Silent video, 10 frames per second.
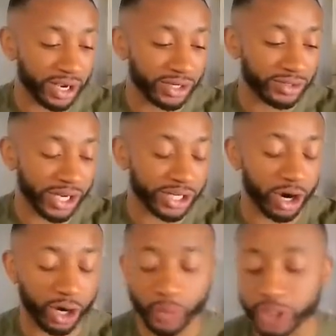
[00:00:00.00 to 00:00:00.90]
credit
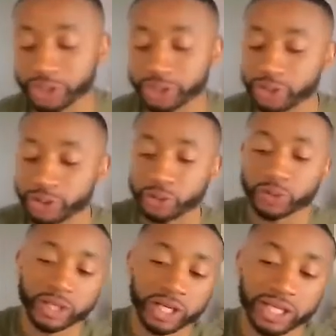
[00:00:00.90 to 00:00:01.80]
card, what you can
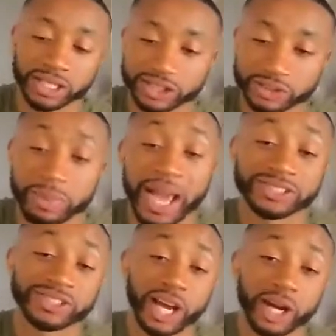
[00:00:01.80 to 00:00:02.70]
do is just
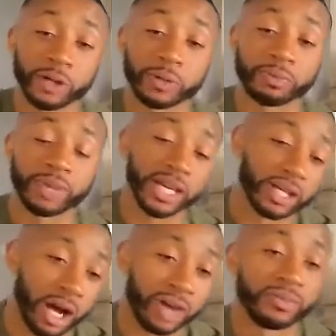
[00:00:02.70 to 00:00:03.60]
max it out, pay it
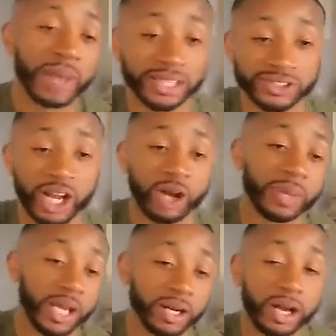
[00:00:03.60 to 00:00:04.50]
off,
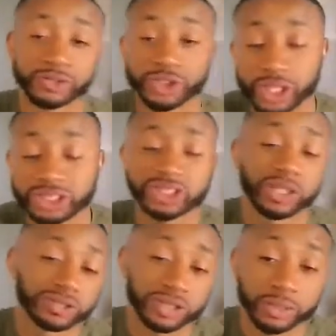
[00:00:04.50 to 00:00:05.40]
stretch
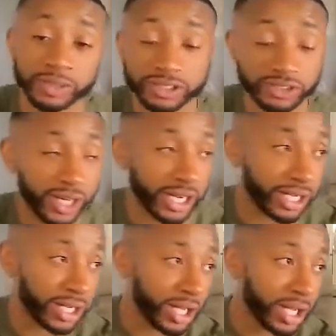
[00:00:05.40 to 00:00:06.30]
those limits, right?